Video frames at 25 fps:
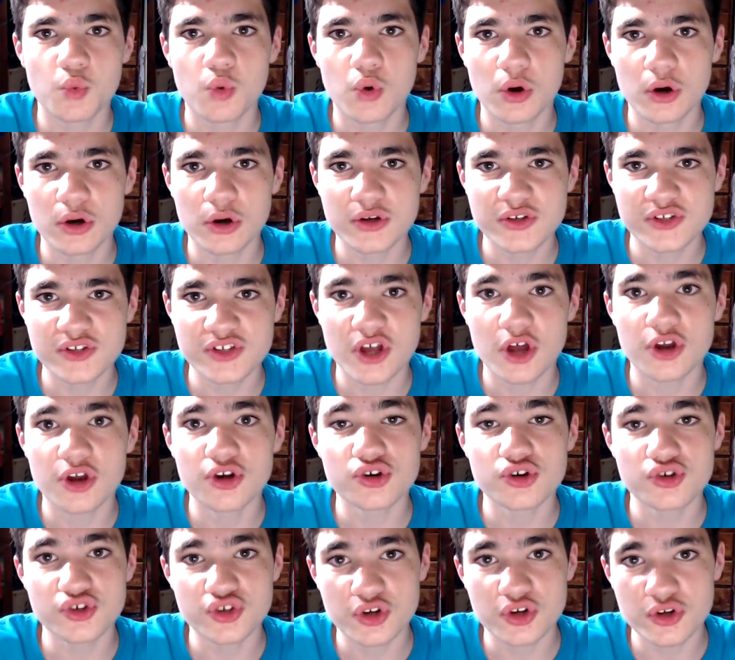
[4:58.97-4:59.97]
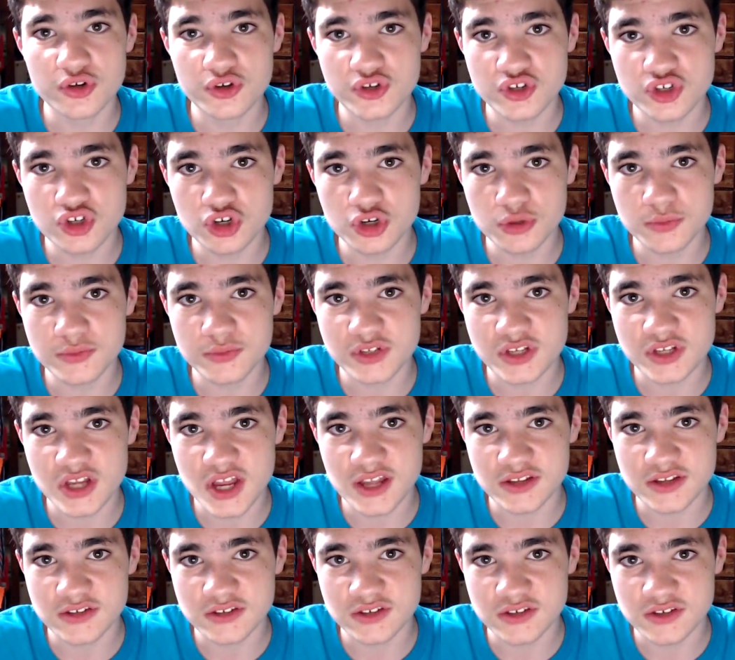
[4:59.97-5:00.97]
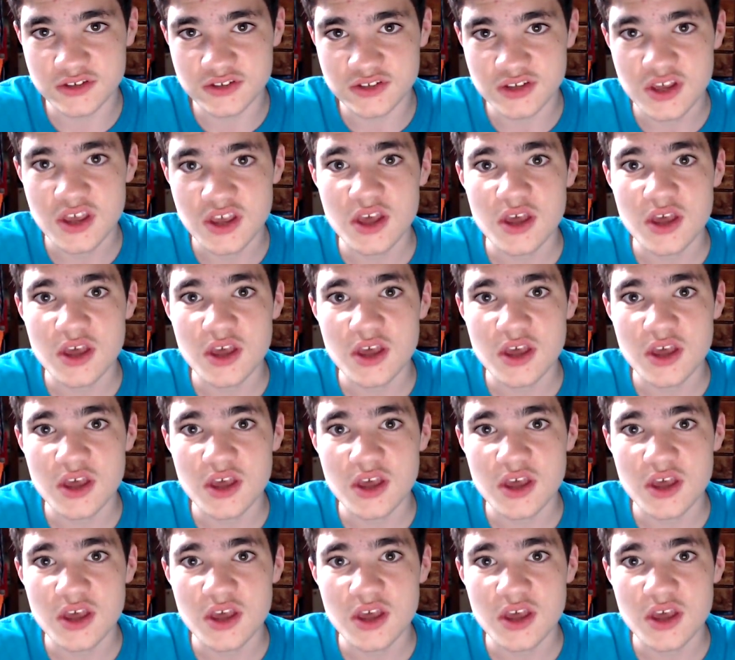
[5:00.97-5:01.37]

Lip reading: works under certain circumstances